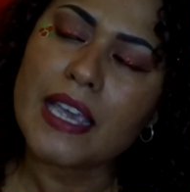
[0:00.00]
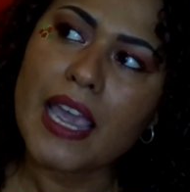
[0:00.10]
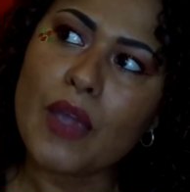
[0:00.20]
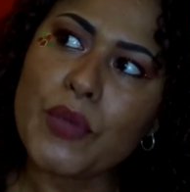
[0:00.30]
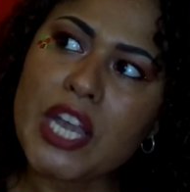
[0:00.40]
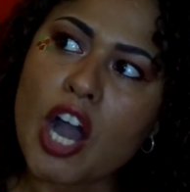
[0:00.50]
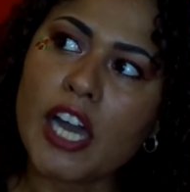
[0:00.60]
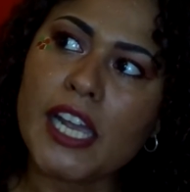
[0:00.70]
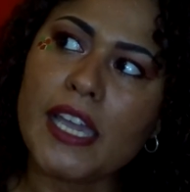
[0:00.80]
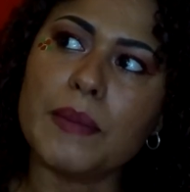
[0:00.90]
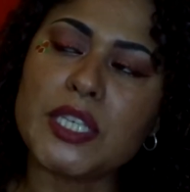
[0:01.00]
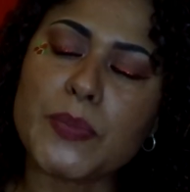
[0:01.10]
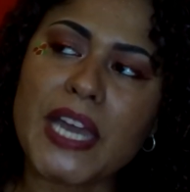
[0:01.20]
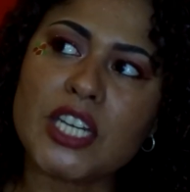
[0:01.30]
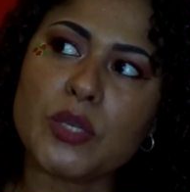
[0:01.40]
And we called it in
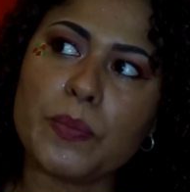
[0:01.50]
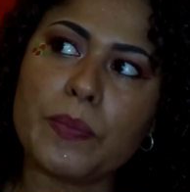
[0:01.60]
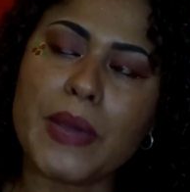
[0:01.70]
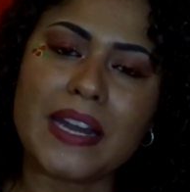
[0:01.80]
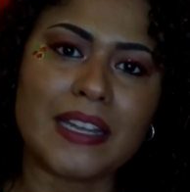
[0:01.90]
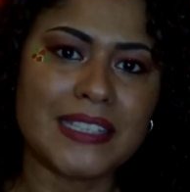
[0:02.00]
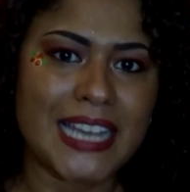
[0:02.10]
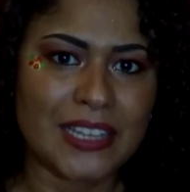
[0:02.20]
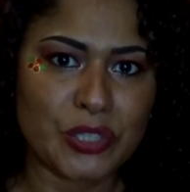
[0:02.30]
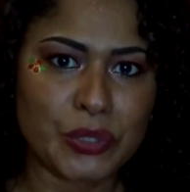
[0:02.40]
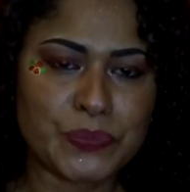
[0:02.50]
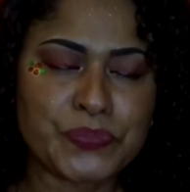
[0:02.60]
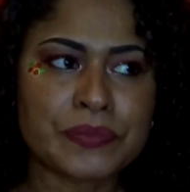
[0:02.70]
Spanish, barandeando.